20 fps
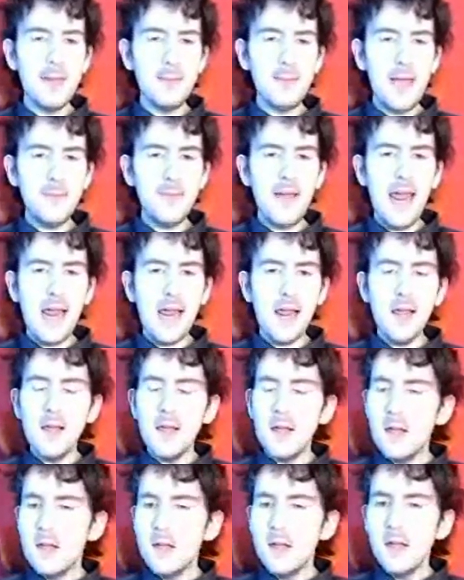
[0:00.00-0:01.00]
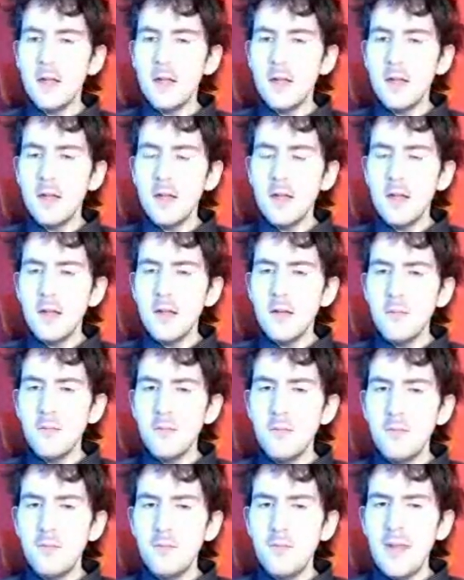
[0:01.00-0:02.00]
they may be.
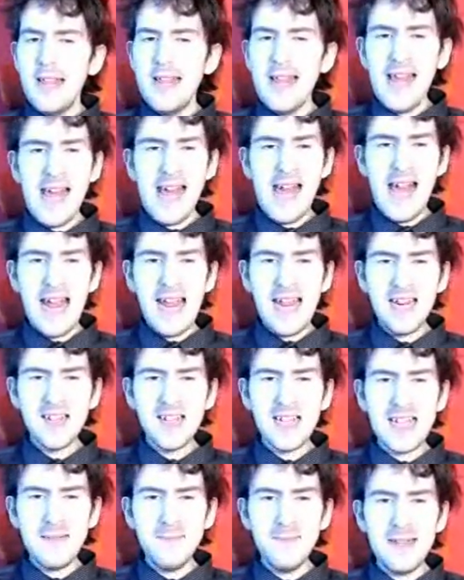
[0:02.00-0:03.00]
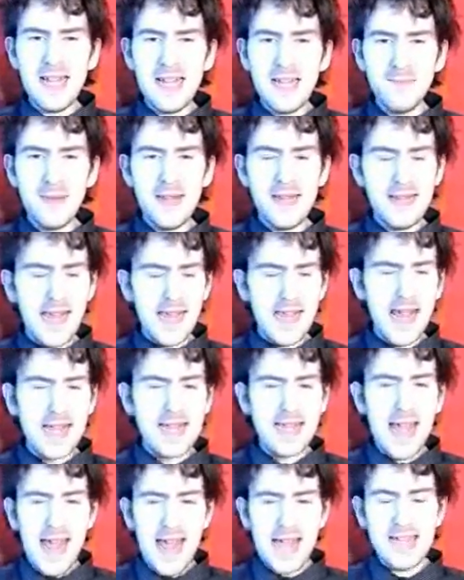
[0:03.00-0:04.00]
But here, he just completely,
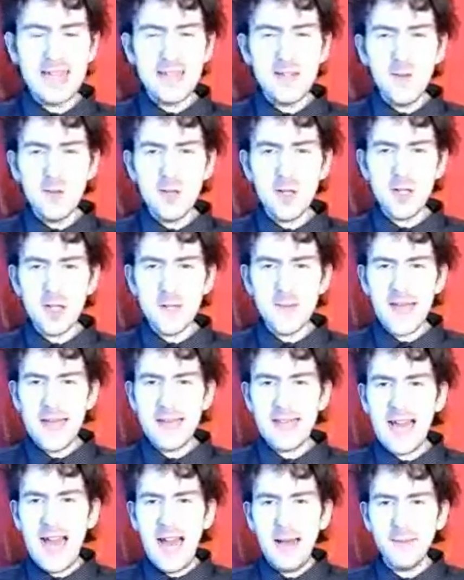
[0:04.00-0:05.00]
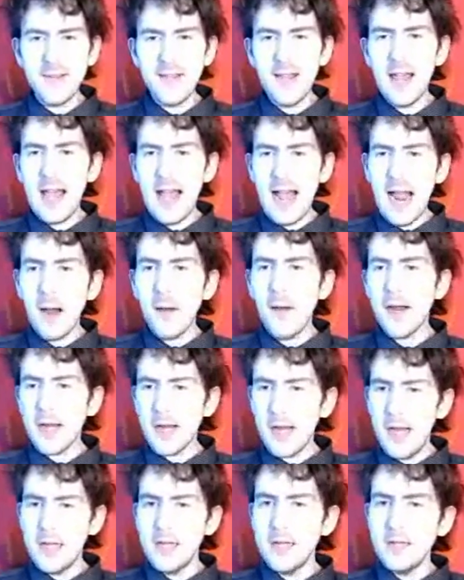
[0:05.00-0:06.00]
in this, Zordon just behaves absolutely
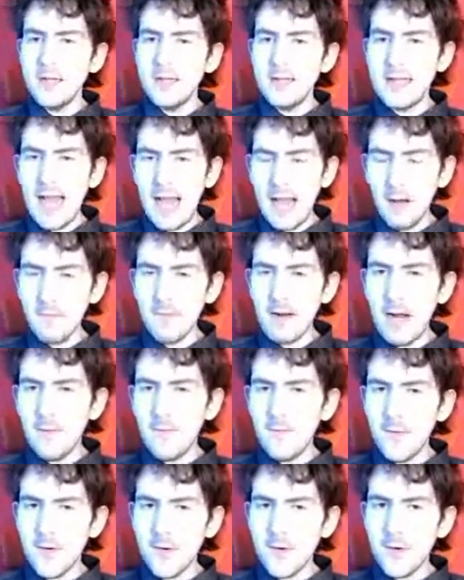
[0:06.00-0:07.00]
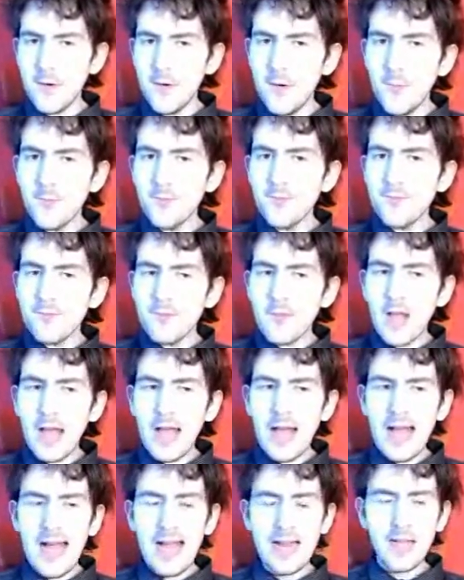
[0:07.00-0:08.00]
arrogant, downright rude,
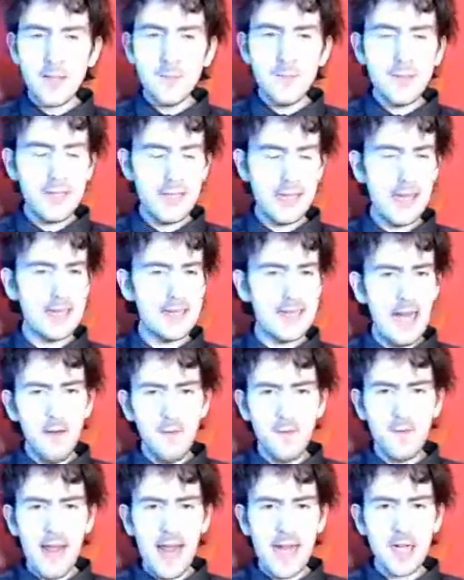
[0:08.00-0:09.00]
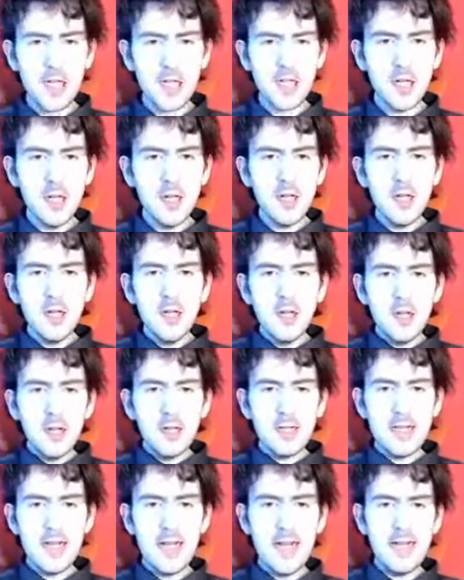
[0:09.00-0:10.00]
and completely selfish.
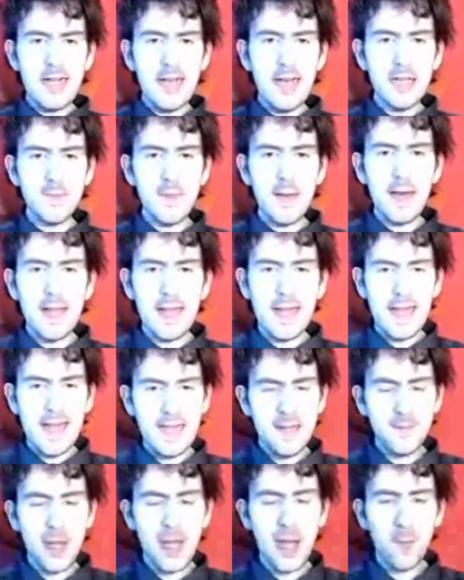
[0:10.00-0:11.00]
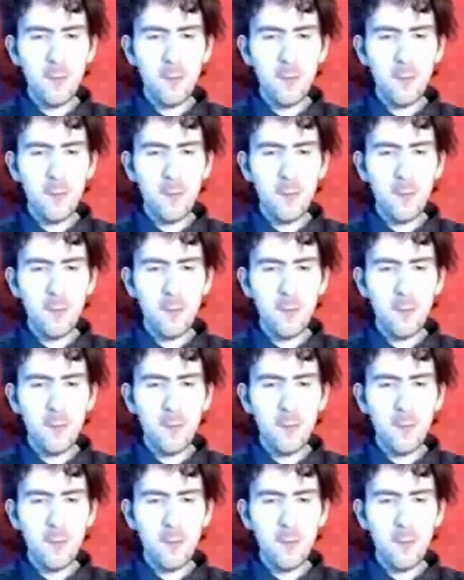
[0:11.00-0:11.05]
Because he only cares about his